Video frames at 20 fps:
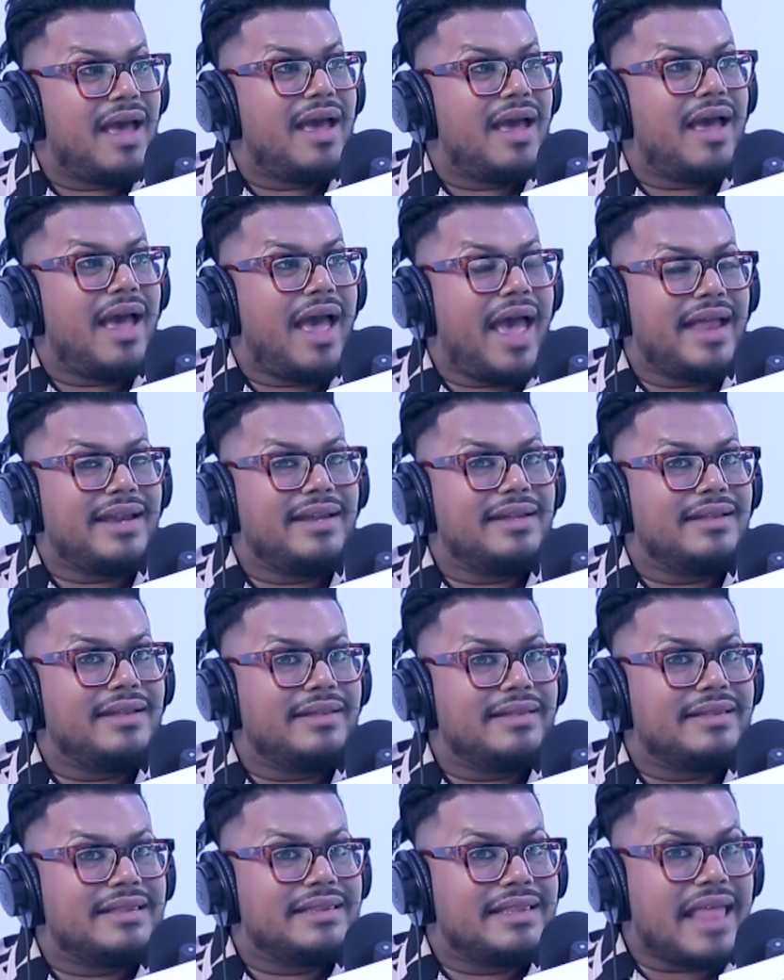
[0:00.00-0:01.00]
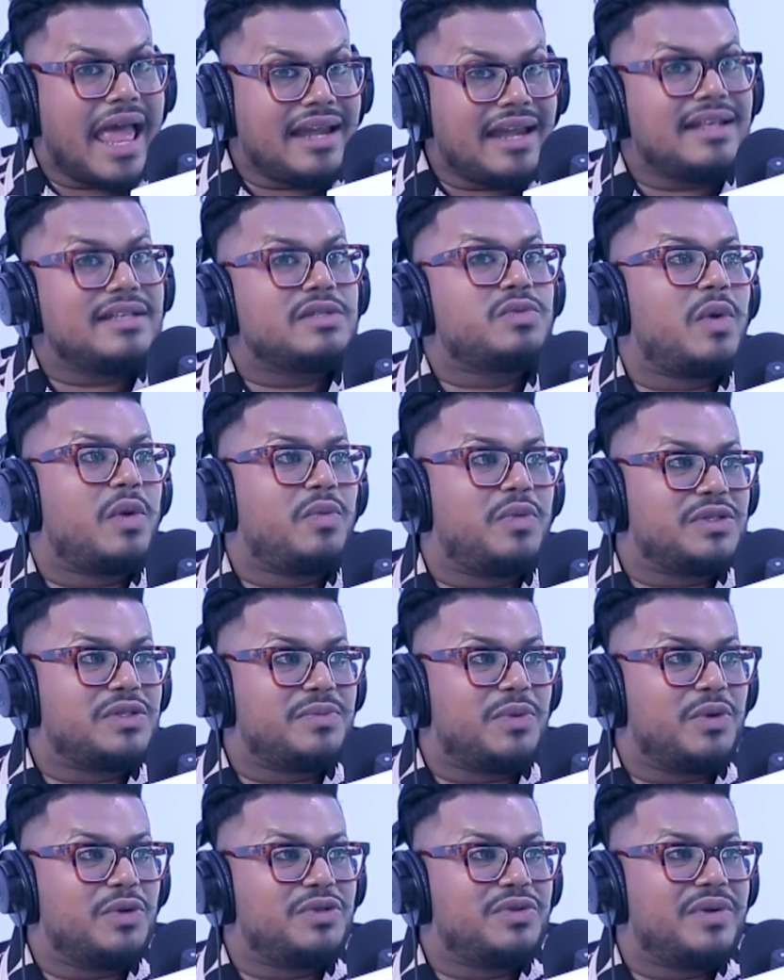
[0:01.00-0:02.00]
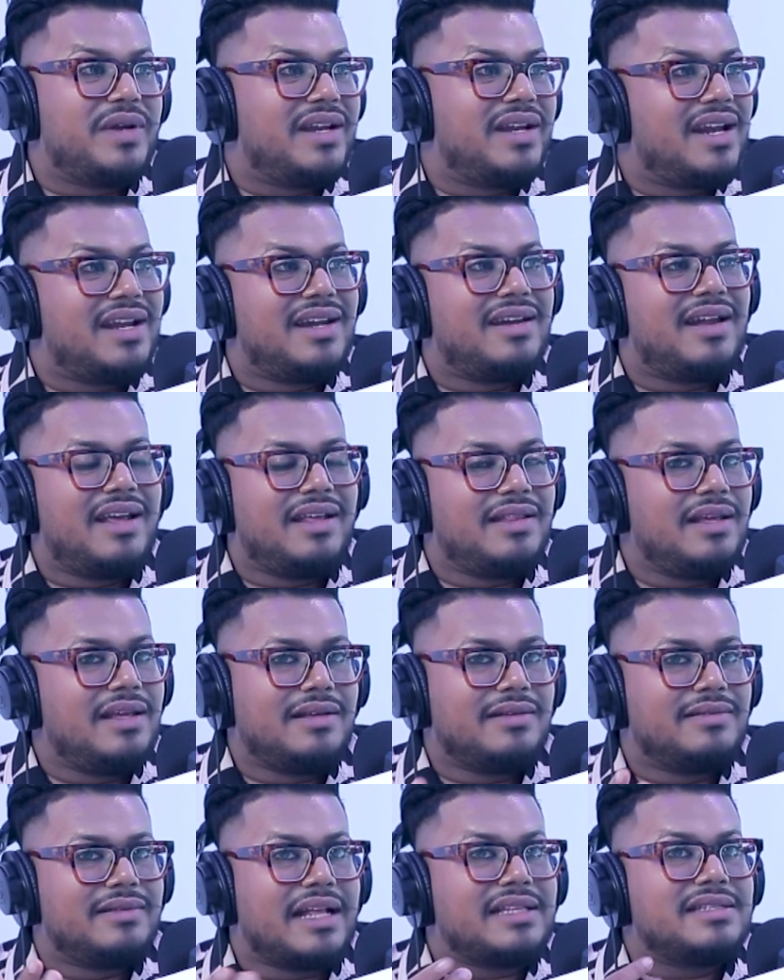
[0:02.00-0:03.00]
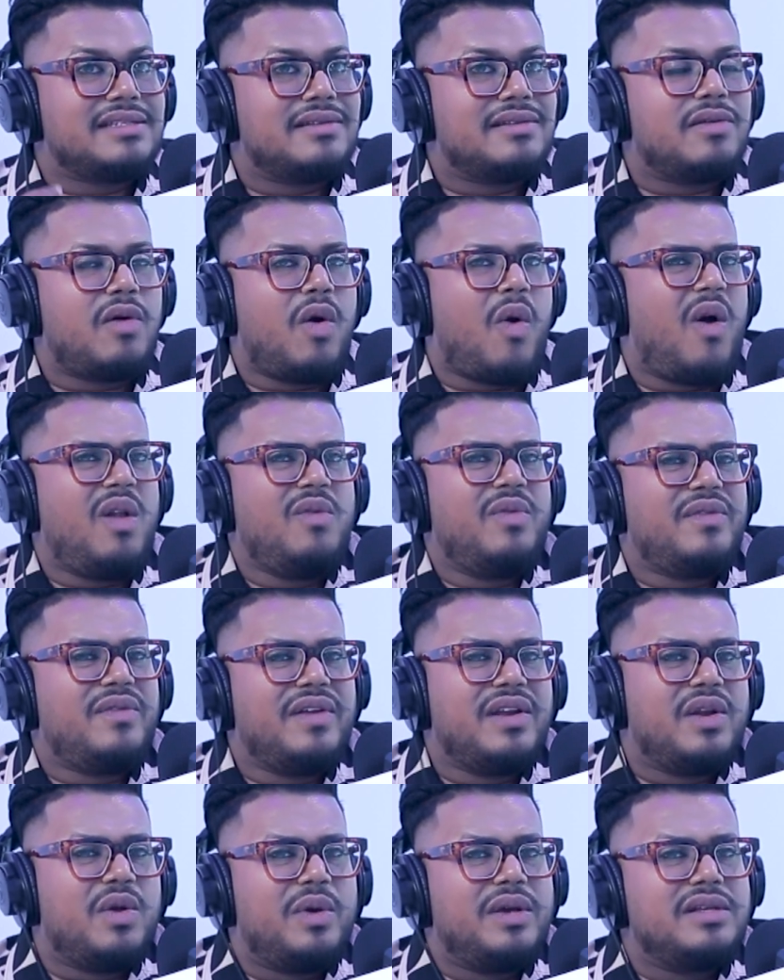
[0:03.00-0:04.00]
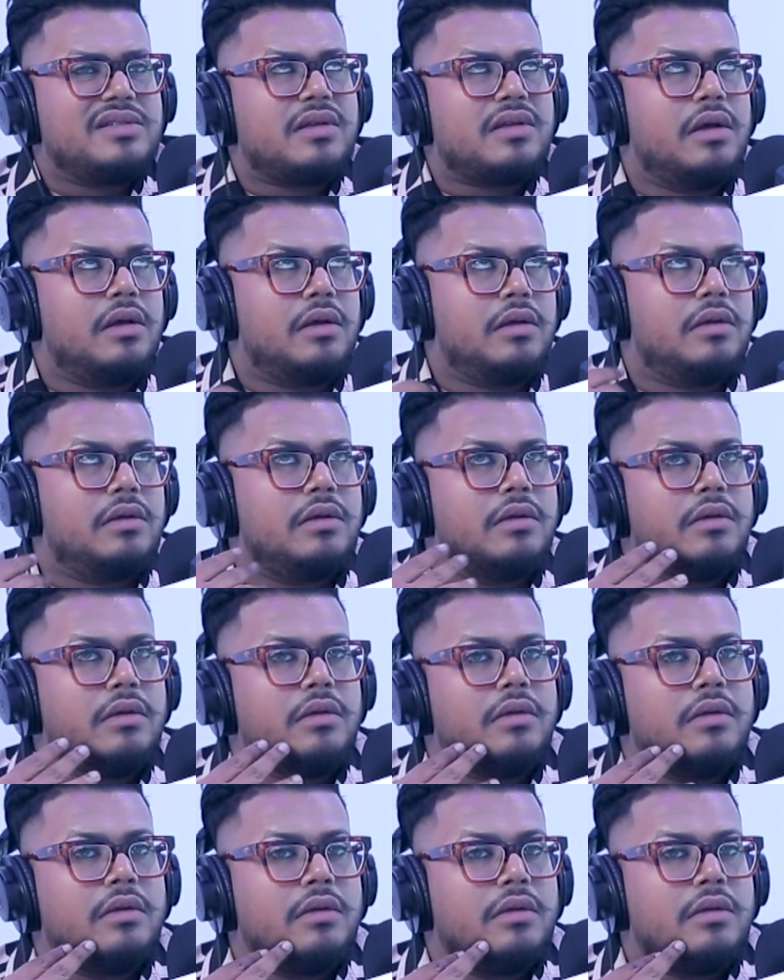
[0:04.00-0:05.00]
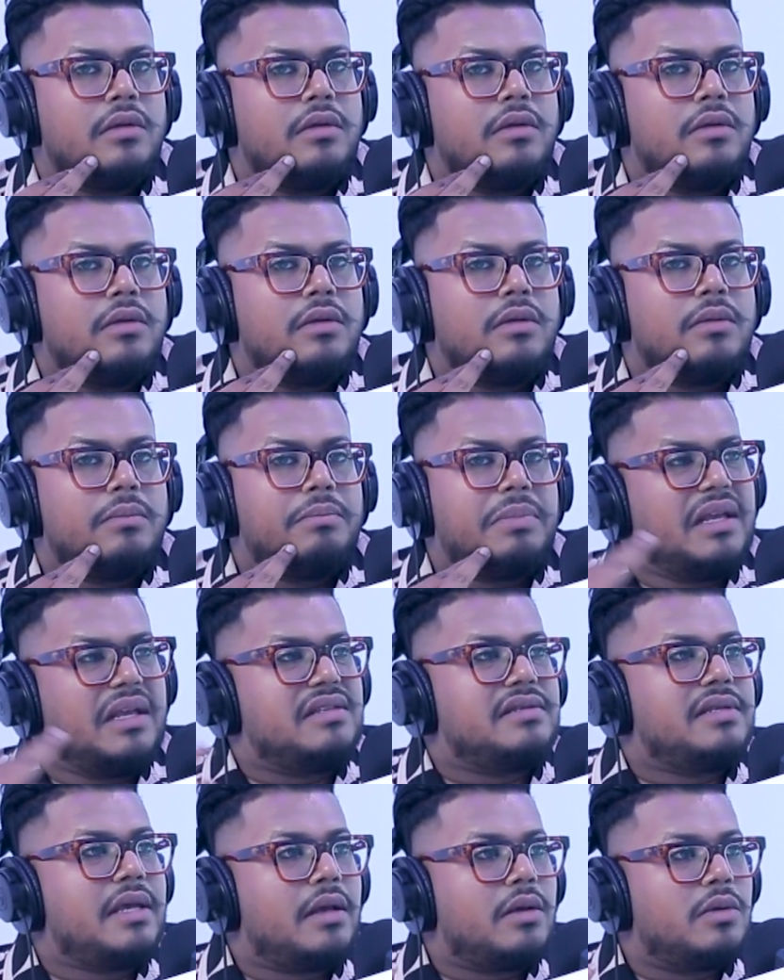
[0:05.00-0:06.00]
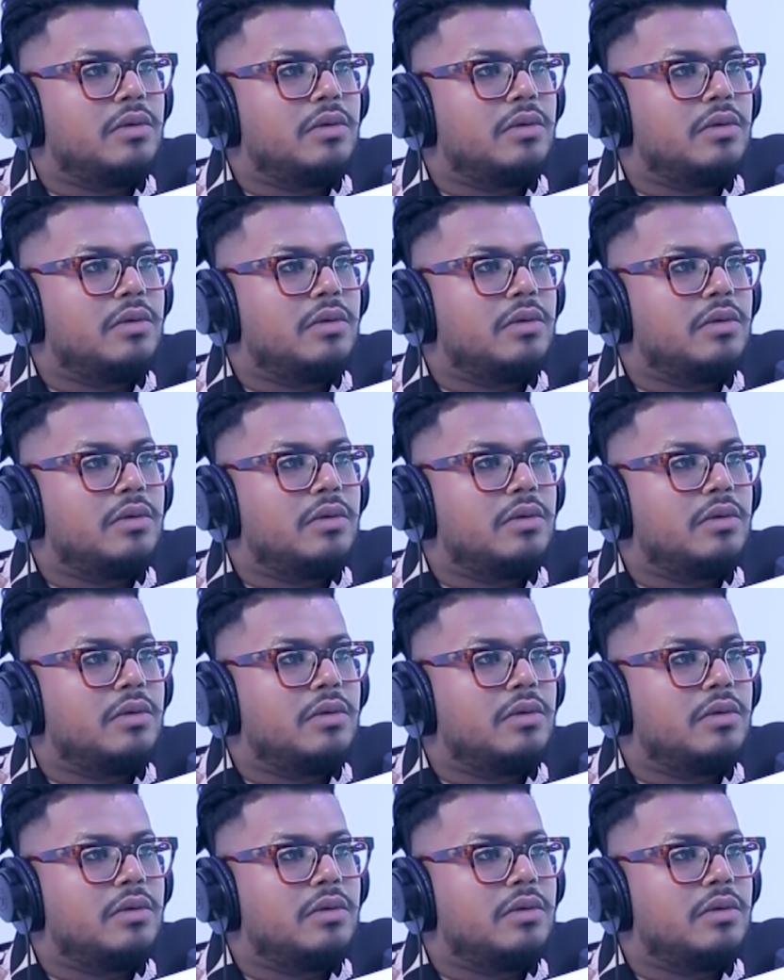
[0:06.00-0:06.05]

and that is what was portrayed. And I think that's all what we know is basic,